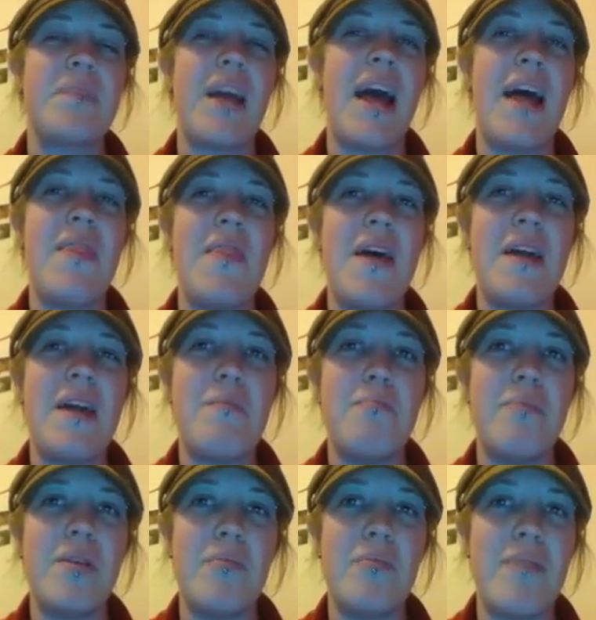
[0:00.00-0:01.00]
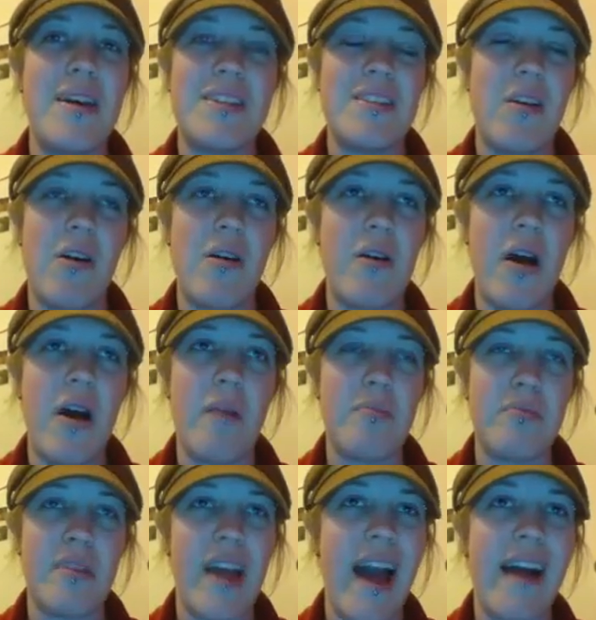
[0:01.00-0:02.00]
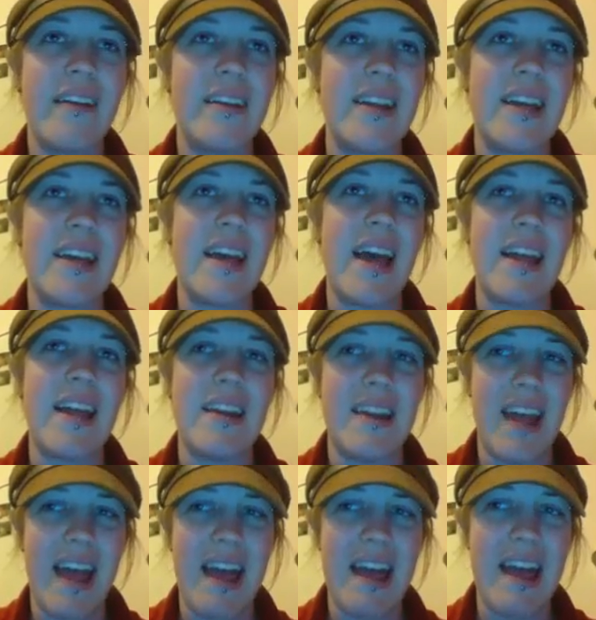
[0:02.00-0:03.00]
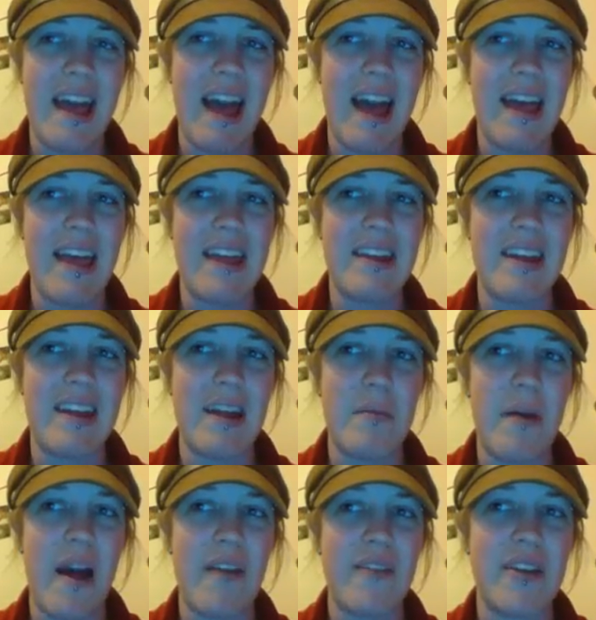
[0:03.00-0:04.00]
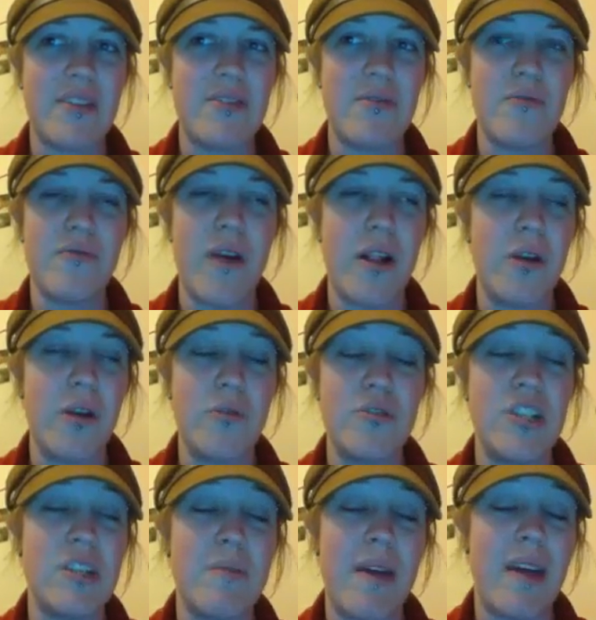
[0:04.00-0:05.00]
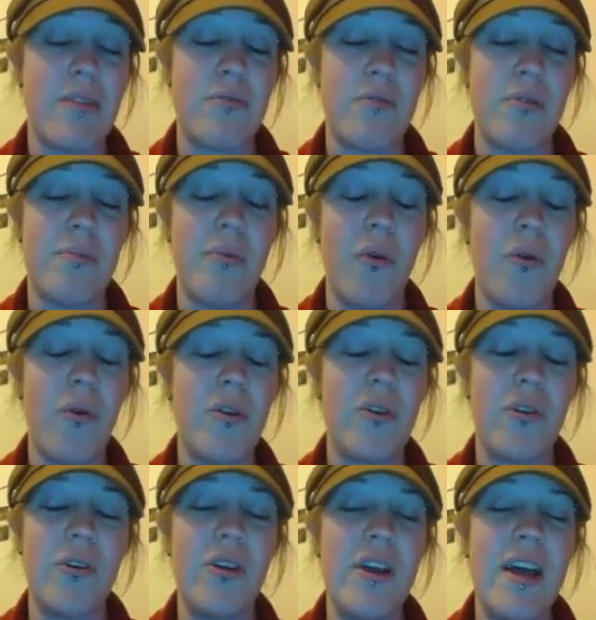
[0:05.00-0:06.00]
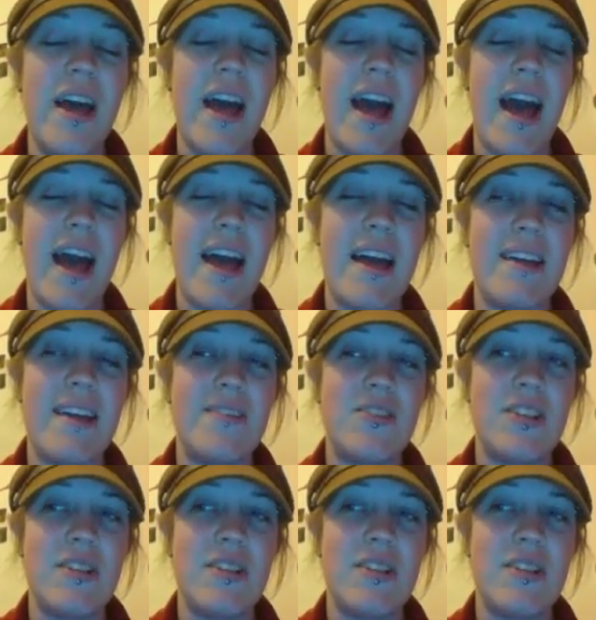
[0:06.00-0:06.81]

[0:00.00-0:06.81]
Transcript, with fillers: And then Bill messed up reality and A ended up having to follow G-Man through a portal and